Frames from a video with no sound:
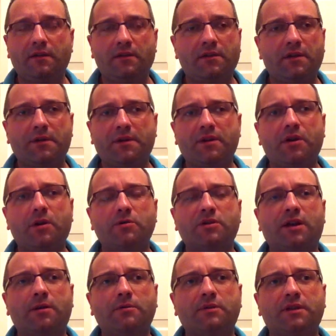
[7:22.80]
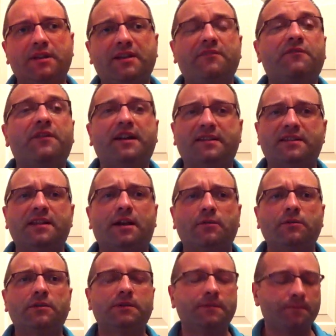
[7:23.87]
There it goes out. It frets
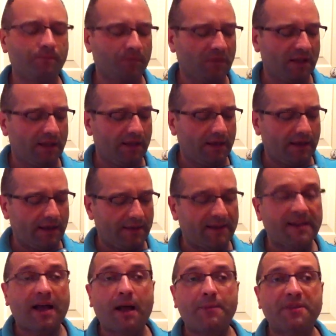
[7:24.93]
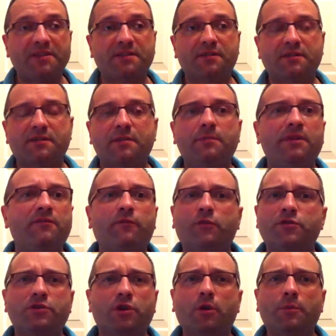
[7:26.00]
out. And that happens simply for
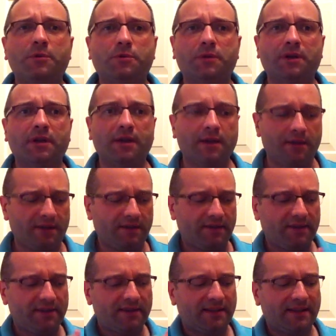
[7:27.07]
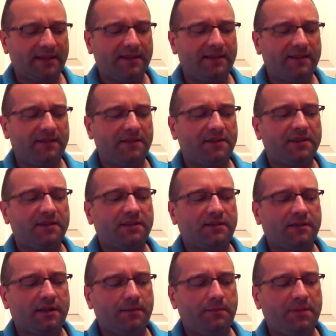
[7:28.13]
geometry. This is
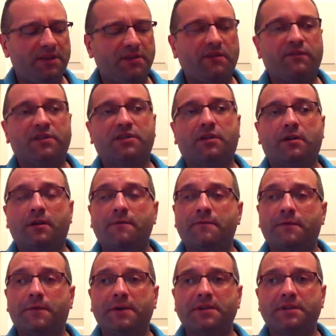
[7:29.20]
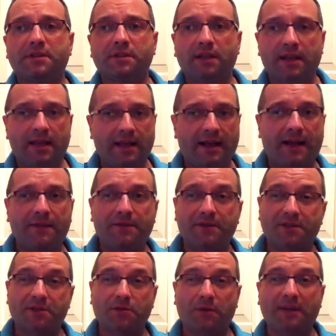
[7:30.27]
a piece of a circumference, and the
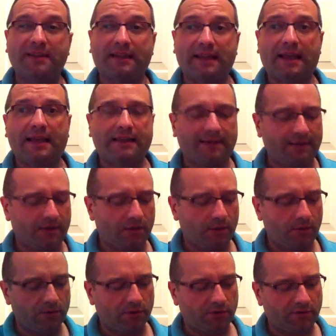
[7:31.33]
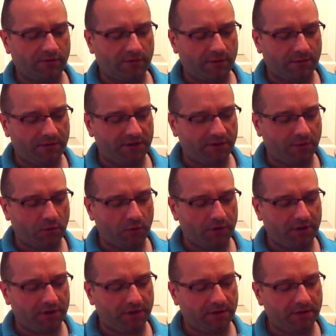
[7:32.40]
straight line that goes from this
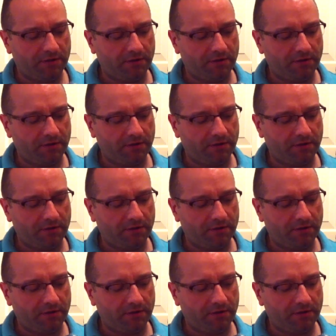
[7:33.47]
point